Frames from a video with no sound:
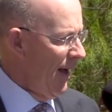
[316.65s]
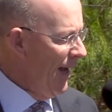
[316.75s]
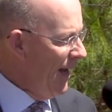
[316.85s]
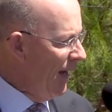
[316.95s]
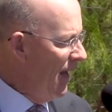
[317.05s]

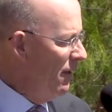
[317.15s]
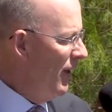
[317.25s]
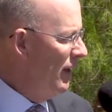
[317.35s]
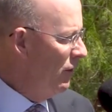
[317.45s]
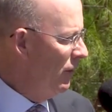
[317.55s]
Hank, I can't
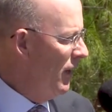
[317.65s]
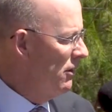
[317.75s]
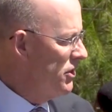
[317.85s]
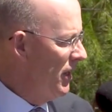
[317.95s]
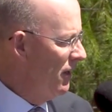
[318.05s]
thank Duke
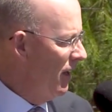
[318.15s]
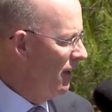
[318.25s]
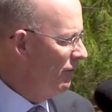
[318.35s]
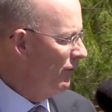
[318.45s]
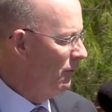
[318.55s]
Energy
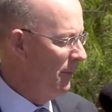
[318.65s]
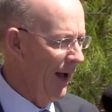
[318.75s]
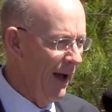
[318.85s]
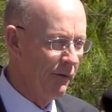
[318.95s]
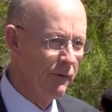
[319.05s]
enough on
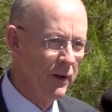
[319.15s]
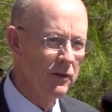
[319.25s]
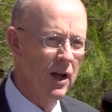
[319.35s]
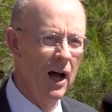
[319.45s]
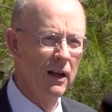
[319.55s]
behalf of
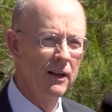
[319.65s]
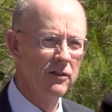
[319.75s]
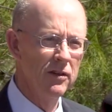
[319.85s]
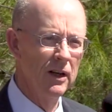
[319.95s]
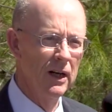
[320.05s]
this
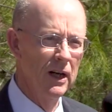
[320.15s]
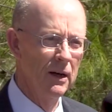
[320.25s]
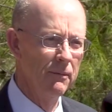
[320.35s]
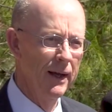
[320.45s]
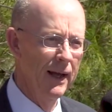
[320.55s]
college
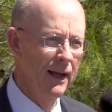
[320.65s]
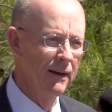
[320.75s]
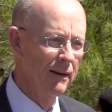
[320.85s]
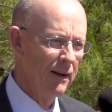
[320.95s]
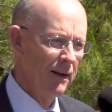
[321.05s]

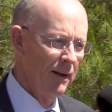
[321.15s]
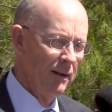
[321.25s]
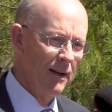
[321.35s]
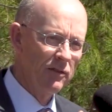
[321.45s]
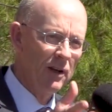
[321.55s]
and
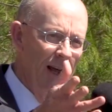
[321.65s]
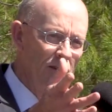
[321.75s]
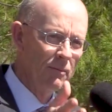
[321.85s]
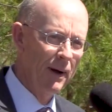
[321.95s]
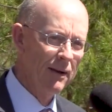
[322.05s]

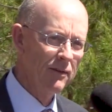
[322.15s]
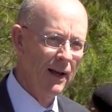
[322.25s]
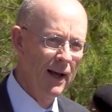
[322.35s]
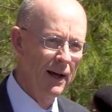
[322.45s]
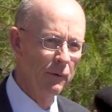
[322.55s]
Destination by
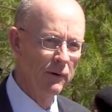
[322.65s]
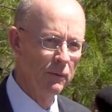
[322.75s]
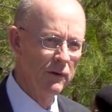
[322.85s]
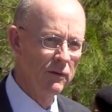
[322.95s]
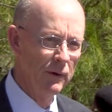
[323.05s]
Design
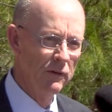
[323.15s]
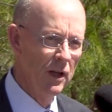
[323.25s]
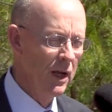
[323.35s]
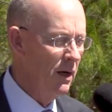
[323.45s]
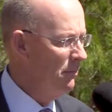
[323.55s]
with
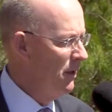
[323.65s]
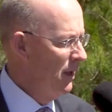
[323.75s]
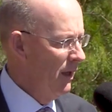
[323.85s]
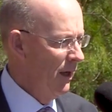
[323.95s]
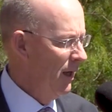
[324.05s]
Tim.
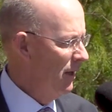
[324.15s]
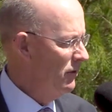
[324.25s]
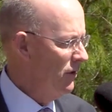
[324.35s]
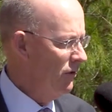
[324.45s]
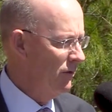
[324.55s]

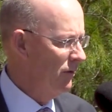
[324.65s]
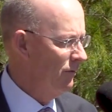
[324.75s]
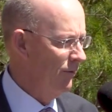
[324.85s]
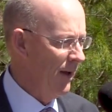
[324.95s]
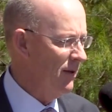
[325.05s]
Just
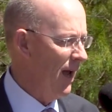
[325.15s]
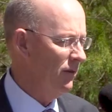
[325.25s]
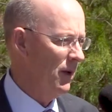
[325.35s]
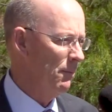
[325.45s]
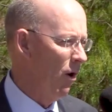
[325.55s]

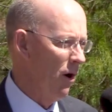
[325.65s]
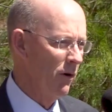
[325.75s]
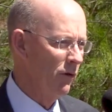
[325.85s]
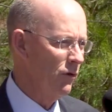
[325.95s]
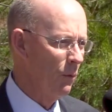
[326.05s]
fantastic
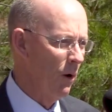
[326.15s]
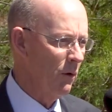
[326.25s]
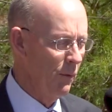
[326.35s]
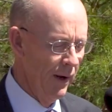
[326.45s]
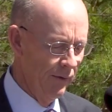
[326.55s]
partners to
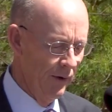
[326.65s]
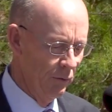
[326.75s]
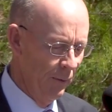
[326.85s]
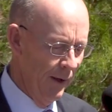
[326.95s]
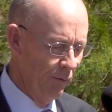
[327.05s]
work with
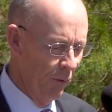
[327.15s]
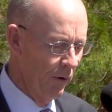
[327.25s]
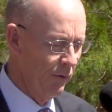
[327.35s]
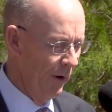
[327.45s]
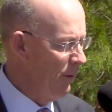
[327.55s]
as we've
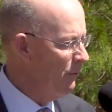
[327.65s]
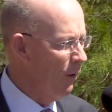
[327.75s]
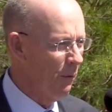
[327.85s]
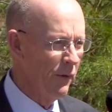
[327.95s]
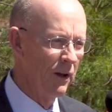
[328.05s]
worked
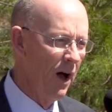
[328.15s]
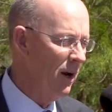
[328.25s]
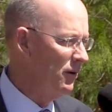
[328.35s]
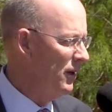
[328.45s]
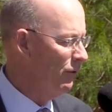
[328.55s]
with a
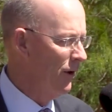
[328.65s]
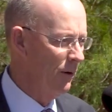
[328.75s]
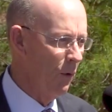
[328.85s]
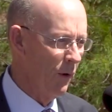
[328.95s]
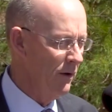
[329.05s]
lot of
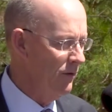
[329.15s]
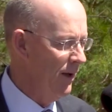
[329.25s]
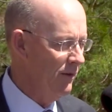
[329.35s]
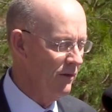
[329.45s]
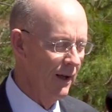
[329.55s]
different
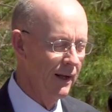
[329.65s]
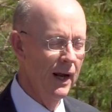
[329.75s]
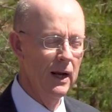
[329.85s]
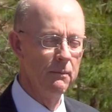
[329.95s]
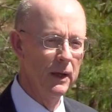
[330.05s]
organizations that I
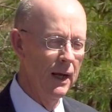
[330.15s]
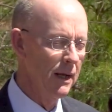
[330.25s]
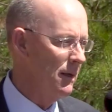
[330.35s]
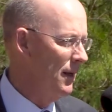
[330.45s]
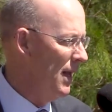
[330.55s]
can't even
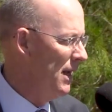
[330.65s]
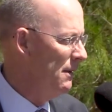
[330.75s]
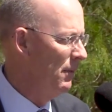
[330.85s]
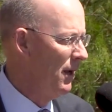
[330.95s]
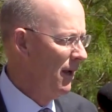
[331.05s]
begin to
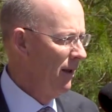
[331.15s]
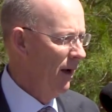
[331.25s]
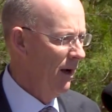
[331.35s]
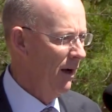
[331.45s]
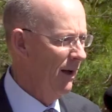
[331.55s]
name
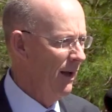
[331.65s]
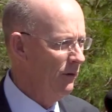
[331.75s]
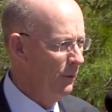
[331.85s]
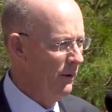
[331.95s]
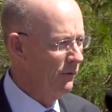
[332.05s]

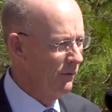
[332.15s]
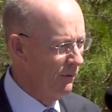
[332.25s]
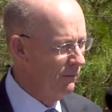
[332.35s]
as we've